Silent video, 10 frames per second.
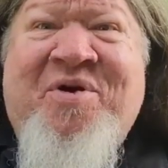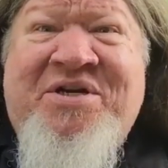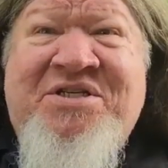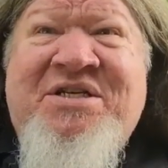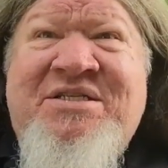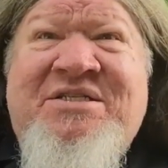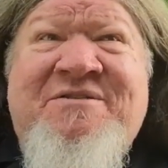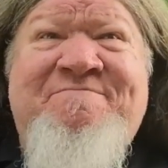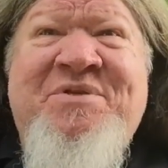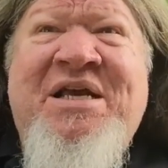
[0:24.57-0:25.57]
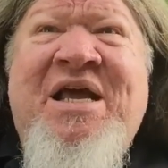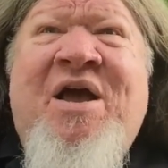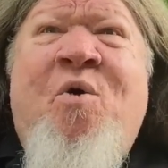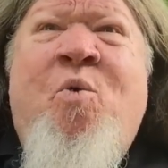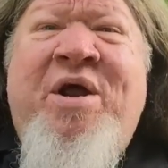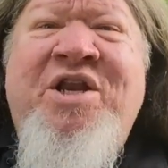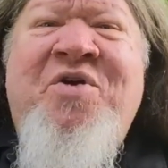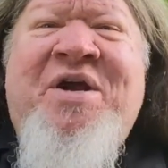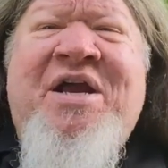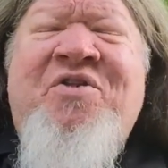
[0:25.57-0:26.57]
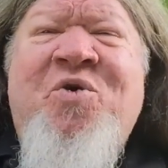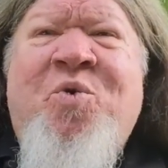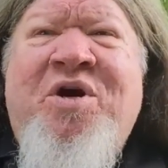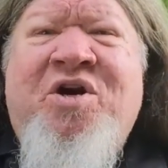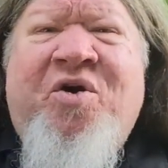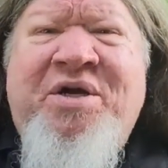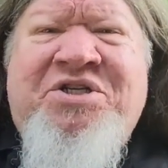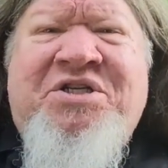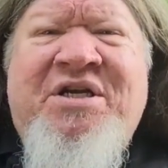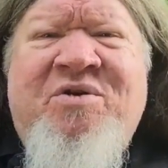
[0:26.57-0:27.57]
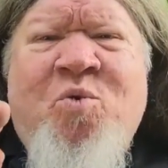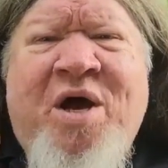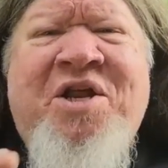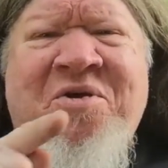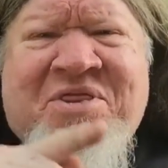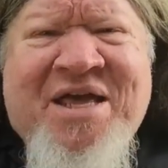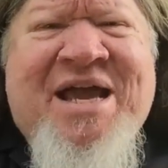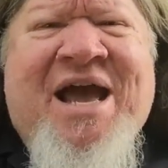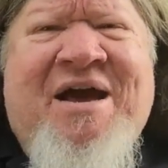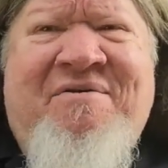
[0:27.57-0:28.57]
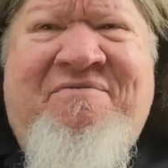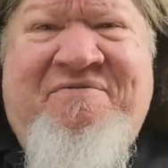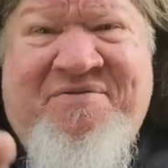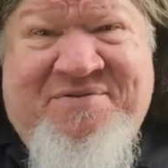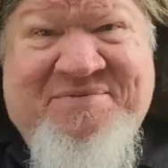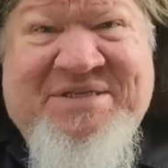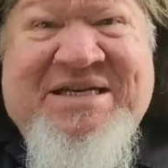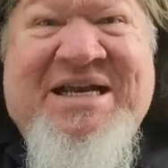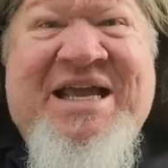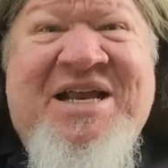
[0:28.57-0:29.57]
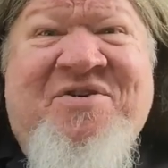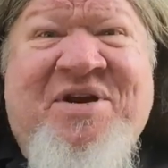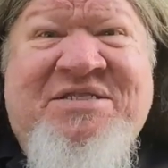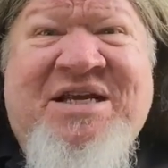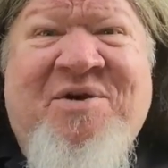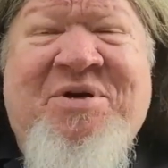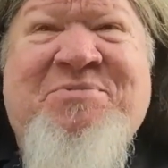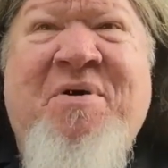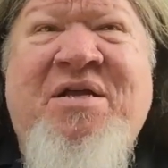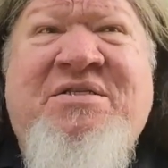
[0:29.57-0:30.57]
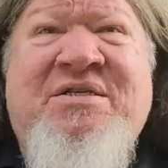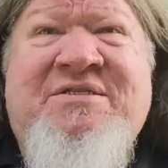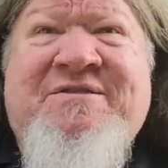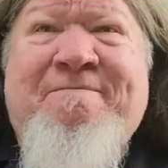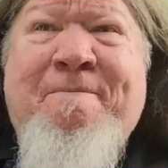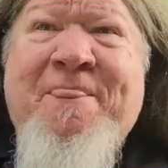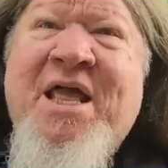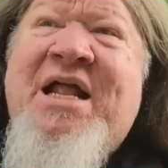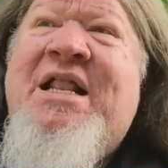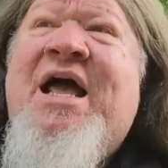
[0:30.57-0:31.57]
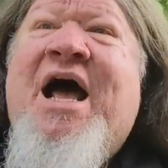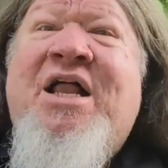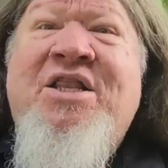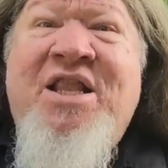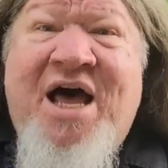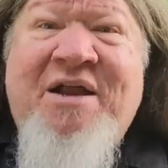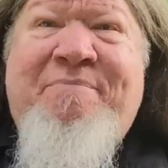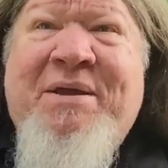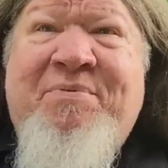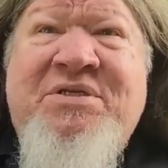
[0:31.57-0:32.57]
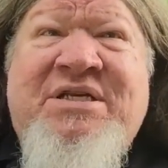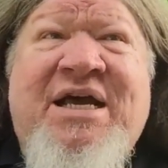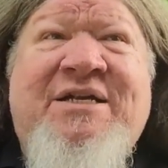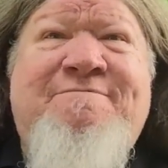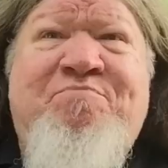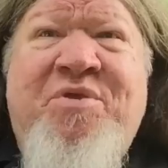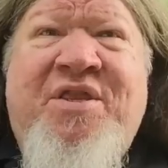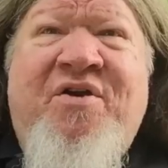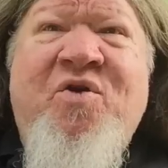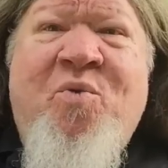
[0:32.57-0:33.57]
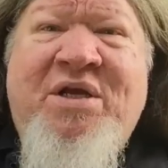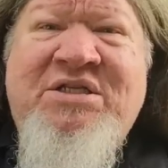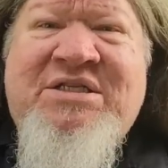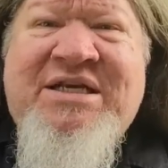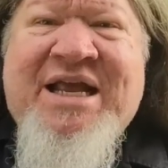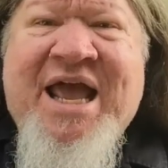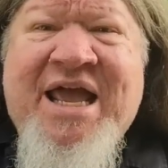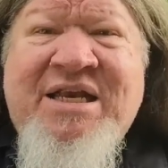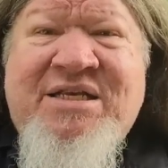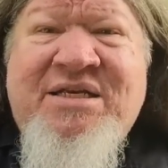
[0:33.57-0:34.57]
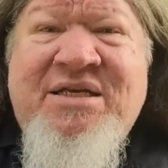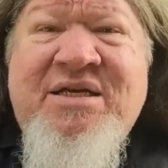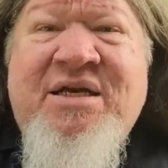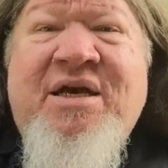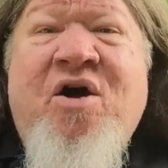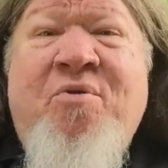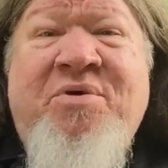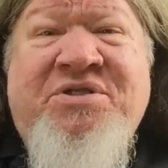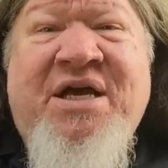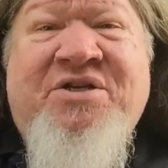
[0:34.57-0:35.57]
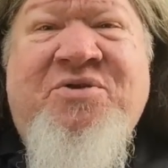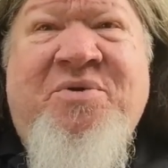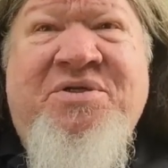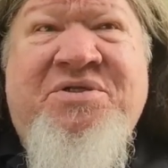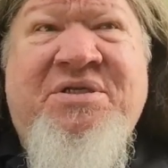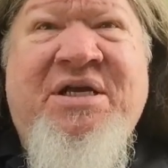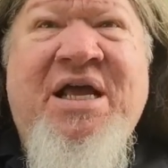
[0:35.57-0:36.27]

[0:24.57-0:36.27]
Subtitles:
Christians. When you hear the word Christian, what do you think of? Interesting responses. A lot of people said they're the ones that hate homosexuals.